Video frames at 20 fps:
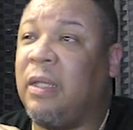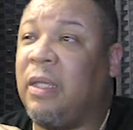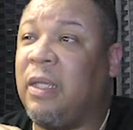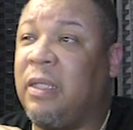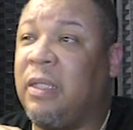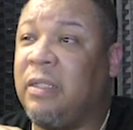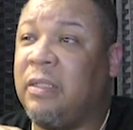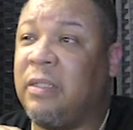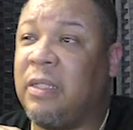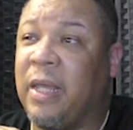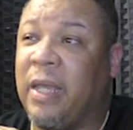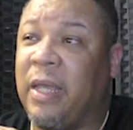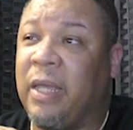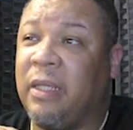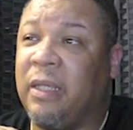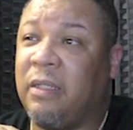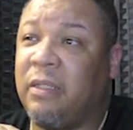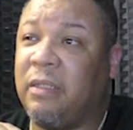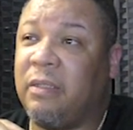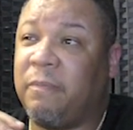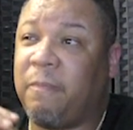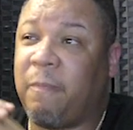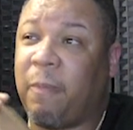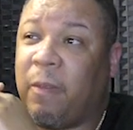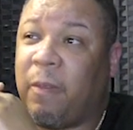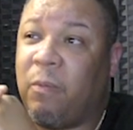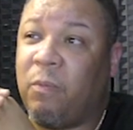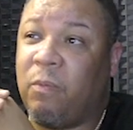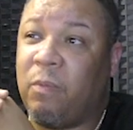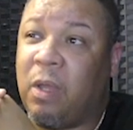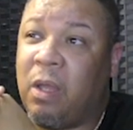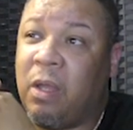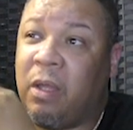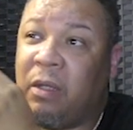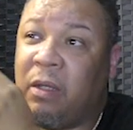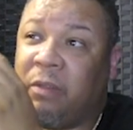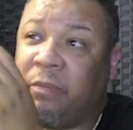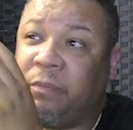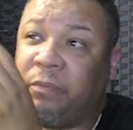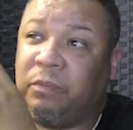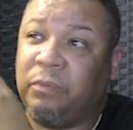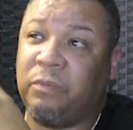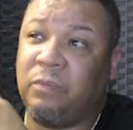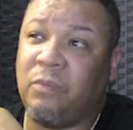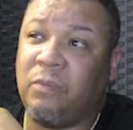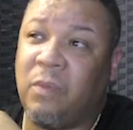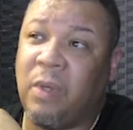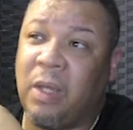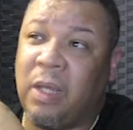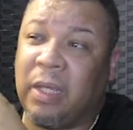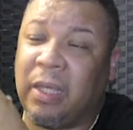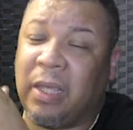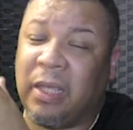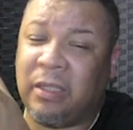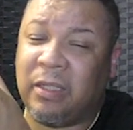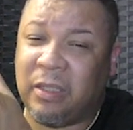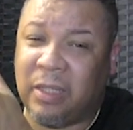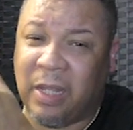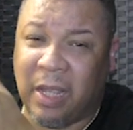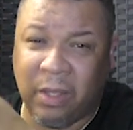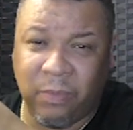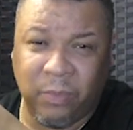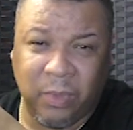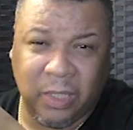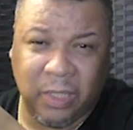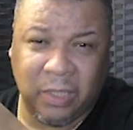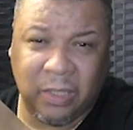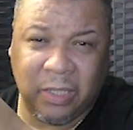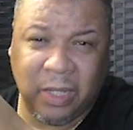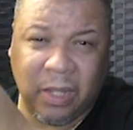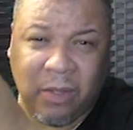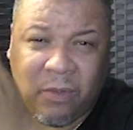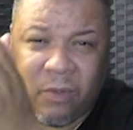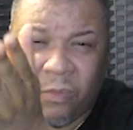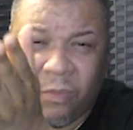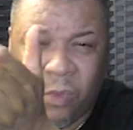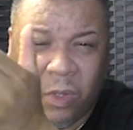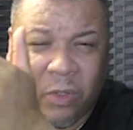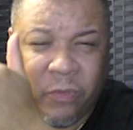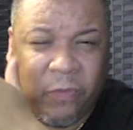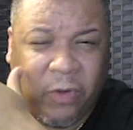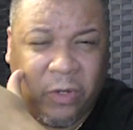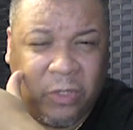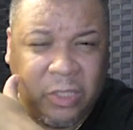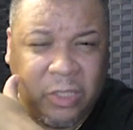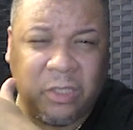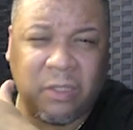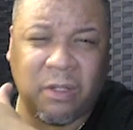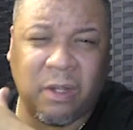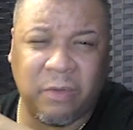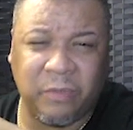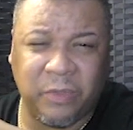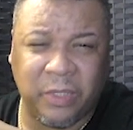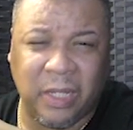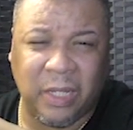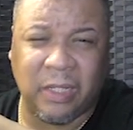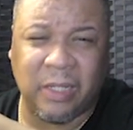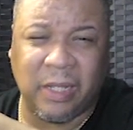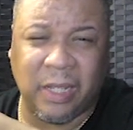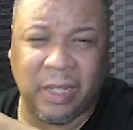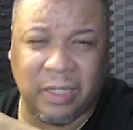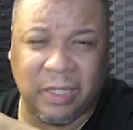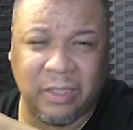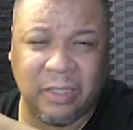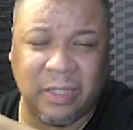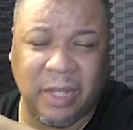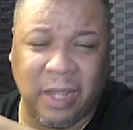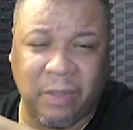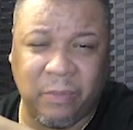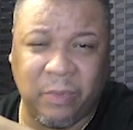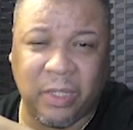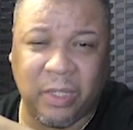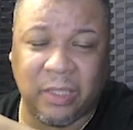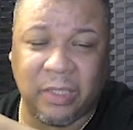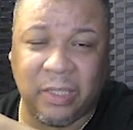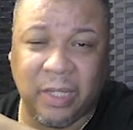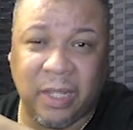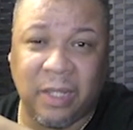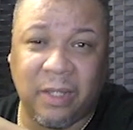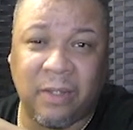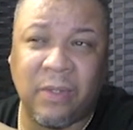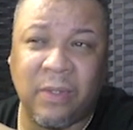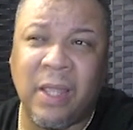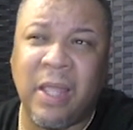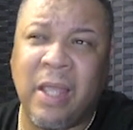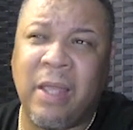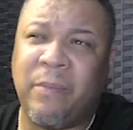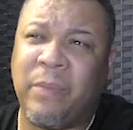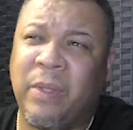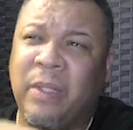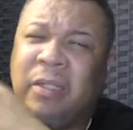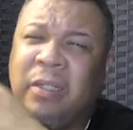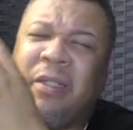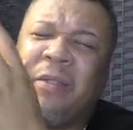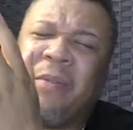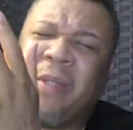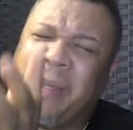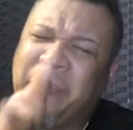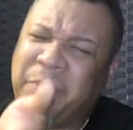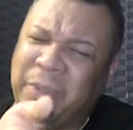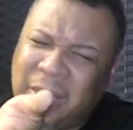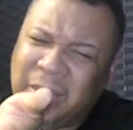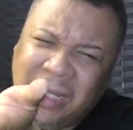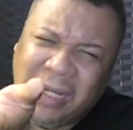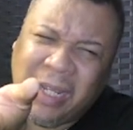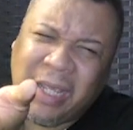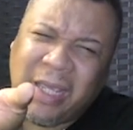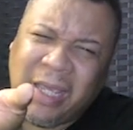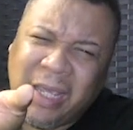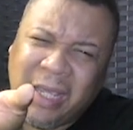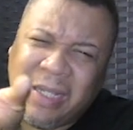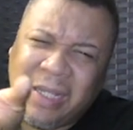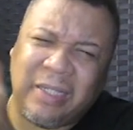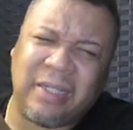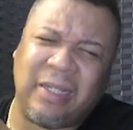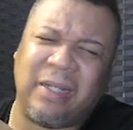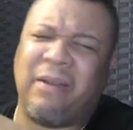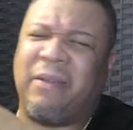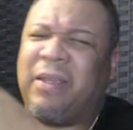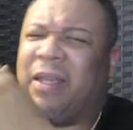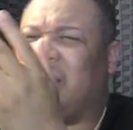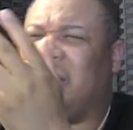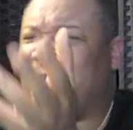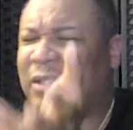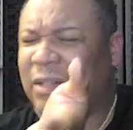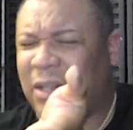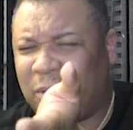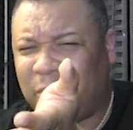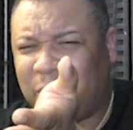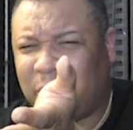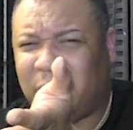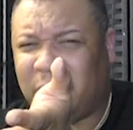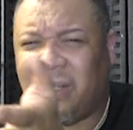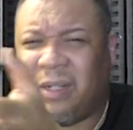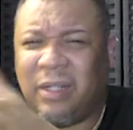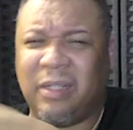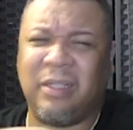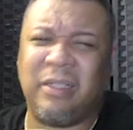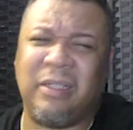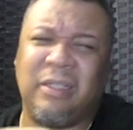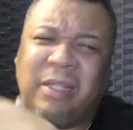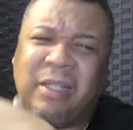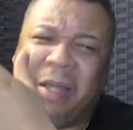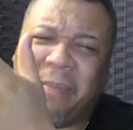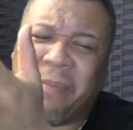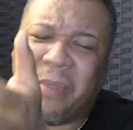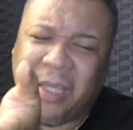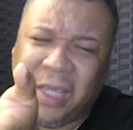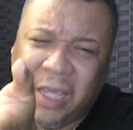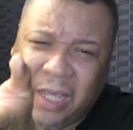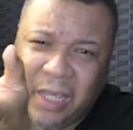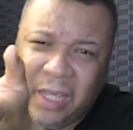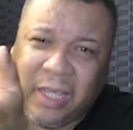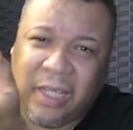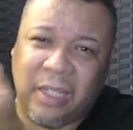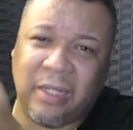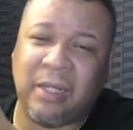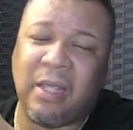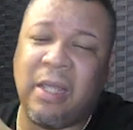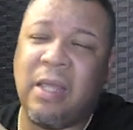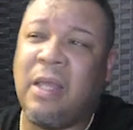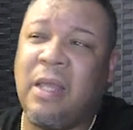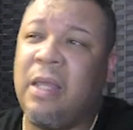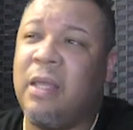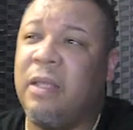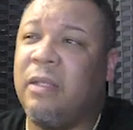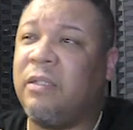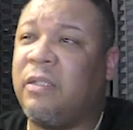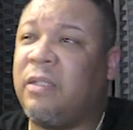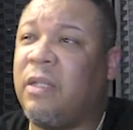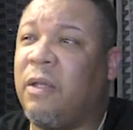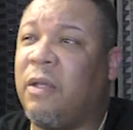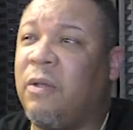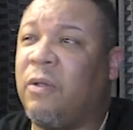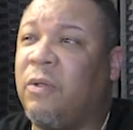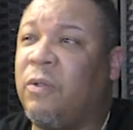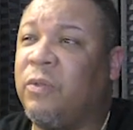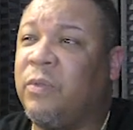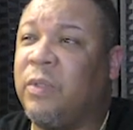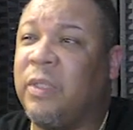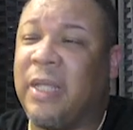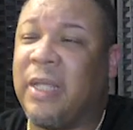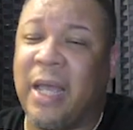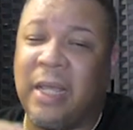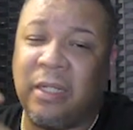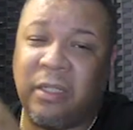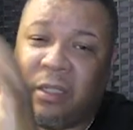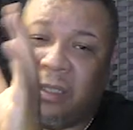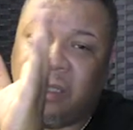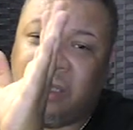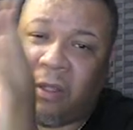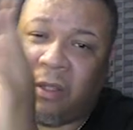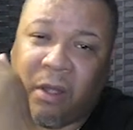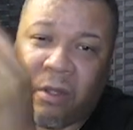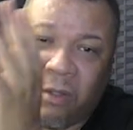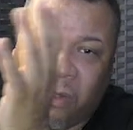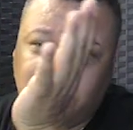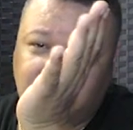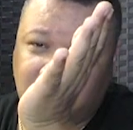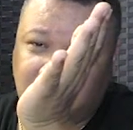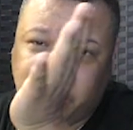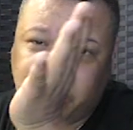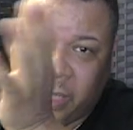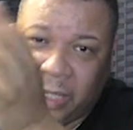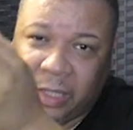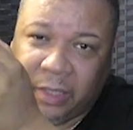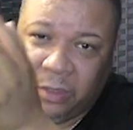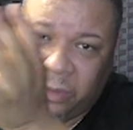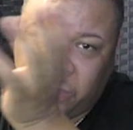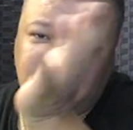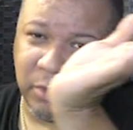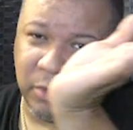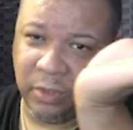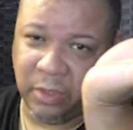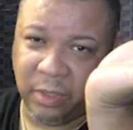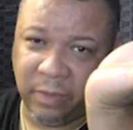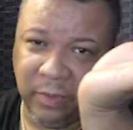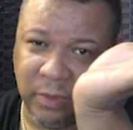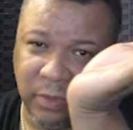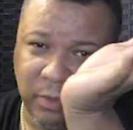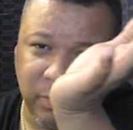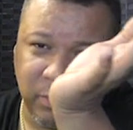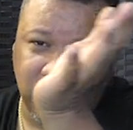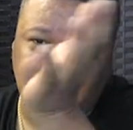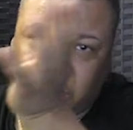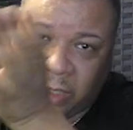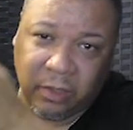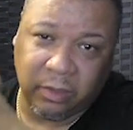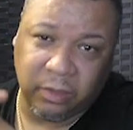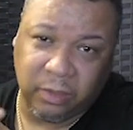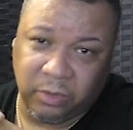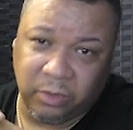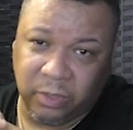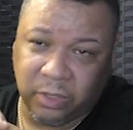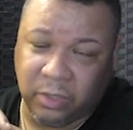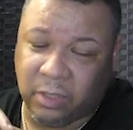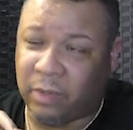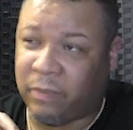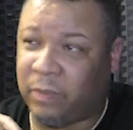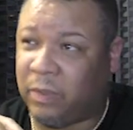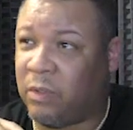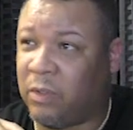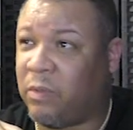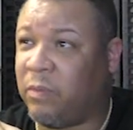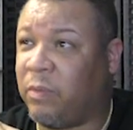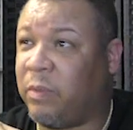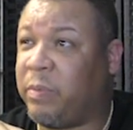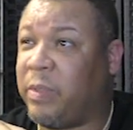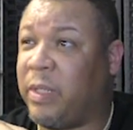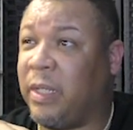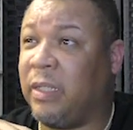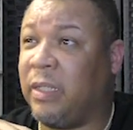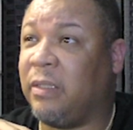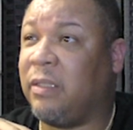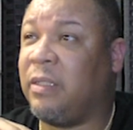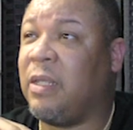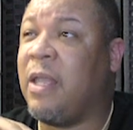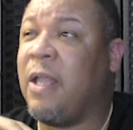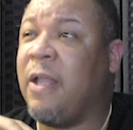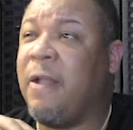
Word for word: He's like, well, I guess now we can tell. Well, at first she started saying, like, it's now we can tell. But then she was like, but then they kissed and they're getting closer and she's adopting a kid. So Sasha is all over the place. You know, she's already on drugs, so she's already over the place.